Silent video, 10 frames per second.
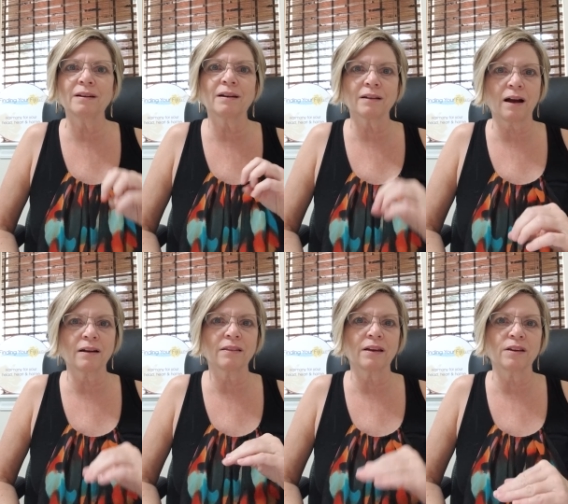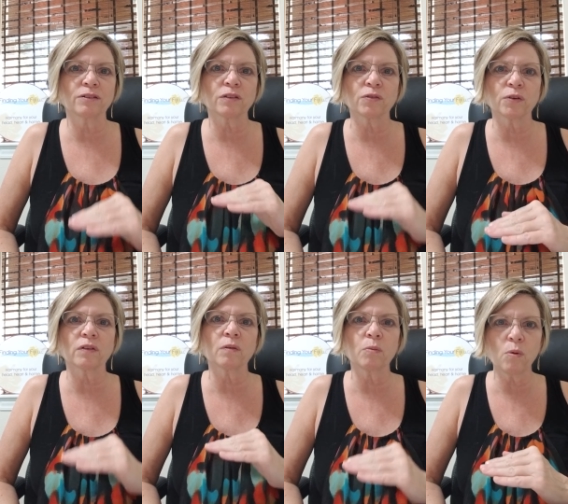on God and the angels for
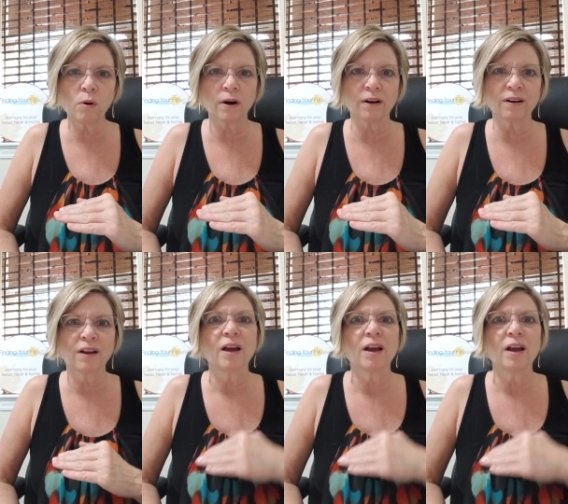support,